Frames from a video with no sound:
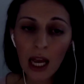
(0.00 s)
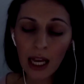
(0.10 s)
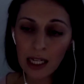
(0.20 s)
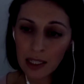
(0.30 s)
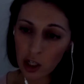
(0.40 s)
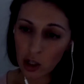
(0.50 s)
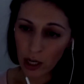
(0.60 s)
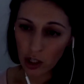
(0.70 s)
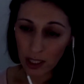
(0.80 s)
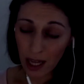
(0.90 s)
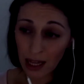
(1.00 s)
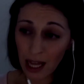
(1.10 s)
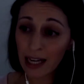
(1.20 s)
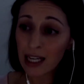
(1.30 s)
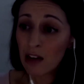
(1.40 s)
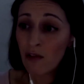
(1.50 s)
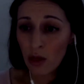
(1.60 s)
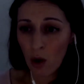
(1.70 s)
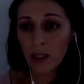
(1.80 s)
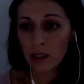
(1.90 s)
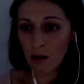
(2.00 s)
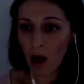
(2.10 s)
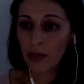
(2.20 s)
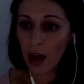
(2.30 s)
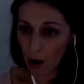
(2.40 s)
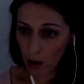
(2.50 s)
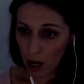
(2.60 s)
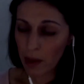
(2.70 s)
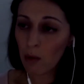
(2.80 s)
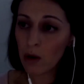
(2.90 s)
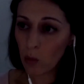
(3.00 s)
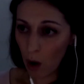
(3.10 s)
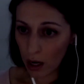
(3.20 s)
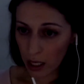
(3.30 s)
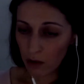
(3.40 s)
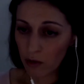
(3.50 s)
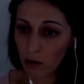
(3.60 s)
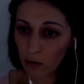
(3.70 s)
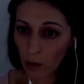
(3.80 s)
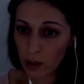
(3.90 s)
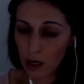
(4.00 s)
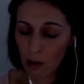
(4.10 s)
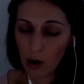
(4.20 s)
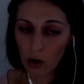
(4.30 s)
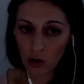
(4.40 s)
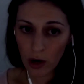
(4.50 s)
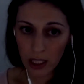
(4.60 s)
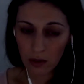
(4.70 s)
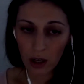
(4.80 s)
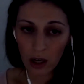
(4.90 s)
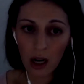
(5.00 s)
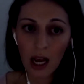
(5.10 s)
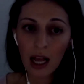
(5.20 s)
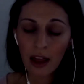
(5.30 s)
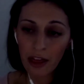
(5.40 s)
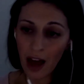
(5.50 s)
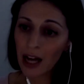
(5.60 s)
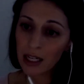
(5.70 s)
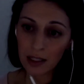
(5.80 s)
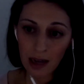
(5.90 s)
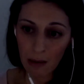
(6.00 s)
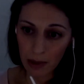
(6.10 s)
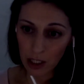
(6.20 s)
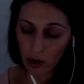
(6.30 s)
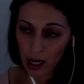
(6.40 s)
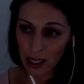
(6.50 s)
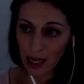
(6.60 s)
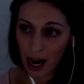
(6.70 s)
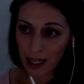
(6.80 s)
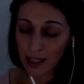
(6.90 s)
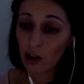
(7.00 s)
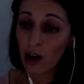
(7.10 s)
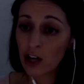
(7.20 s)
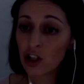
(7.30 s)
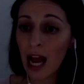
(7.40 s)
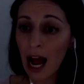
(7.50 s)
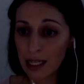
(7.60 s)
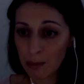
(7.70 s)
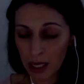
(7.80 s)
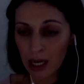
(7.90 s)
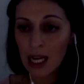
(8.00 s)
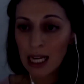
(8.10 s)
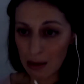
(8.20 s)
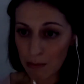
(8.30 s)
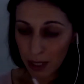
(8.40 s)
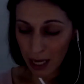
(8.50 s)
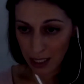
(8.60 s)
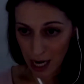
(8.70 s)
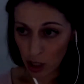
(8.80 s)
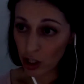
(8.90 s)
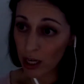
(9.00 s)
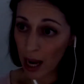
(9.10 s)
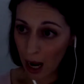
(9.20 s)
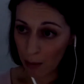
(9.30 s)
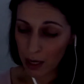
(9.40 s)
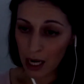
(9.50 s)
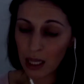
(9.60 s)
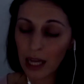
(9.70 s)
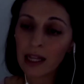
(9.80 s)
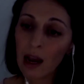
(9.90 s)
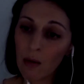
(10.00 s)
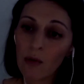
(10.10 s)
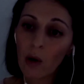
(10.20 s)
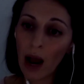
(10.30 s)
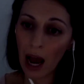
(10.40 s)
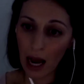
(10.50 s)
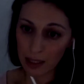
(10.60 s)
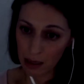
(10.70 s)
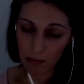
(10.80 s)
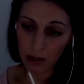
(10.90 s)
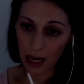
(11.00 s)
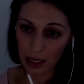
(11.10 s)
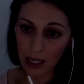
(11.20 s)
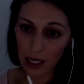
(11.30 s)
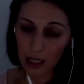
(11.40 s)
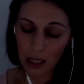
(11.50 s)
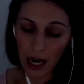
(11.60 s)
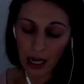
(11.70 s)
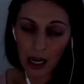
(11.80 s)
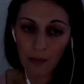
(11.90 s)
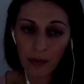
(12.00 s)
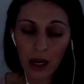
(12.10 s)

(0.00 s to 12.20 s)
In situations like that, even though it's not the outcome that we wanted from a frozen embryo transfer, that is demonstrating to us that there actually has been implantation happening, like the embryo has implanted in the lining.